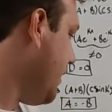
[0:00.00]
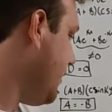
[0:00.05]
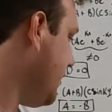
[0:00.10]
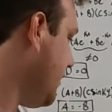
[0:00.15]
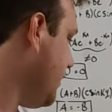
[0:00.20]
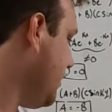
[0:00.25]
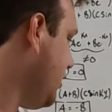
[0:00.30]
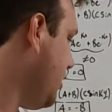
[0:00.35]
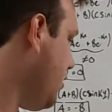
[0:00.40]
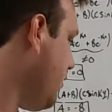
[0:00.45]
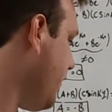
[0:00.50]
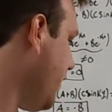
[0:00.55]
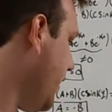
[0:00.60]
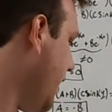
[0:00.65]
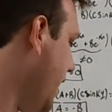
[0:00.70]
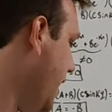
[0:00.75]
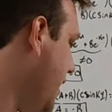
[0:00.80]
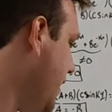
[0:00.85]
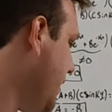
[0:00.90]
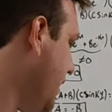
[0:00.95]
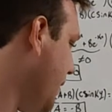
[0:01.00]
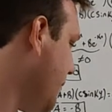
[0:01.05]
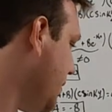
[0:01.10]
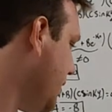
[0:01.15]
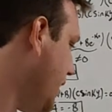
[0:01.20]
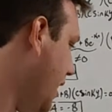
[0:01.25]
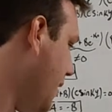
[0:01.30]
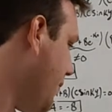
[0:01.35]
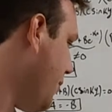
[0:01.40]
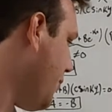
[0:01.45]
is just 2 over a
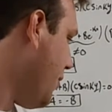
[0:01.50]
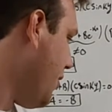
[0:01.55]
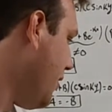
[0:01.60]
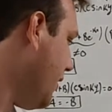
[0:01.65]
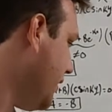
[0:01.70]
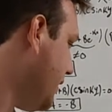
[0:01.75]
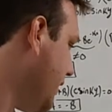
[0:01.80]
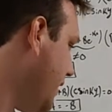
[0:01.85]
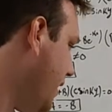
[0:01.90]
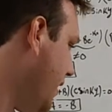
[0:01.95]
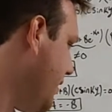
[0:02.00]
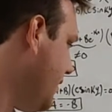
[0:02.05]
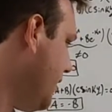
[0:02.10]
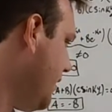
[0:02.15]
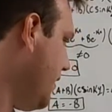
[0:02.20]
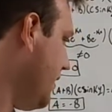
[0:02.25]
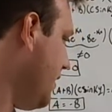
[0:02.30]
times hyperbolic sine.